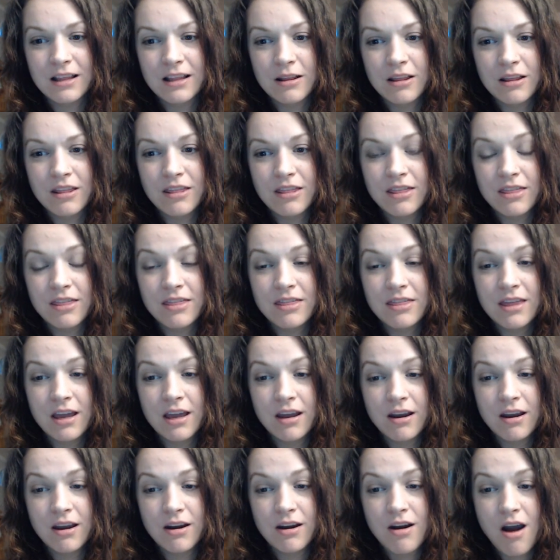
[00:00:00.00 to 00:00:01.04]

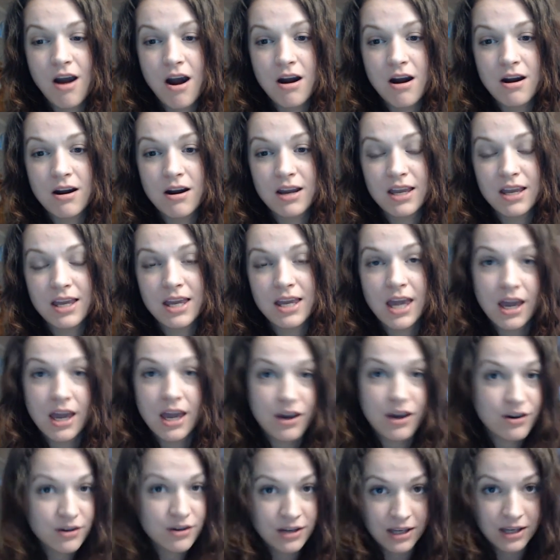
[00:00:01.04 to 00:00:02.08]
they are
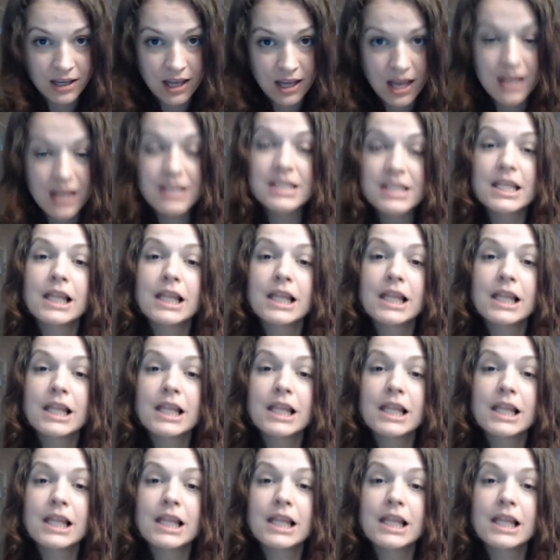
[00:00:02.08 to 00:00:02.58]
carrying as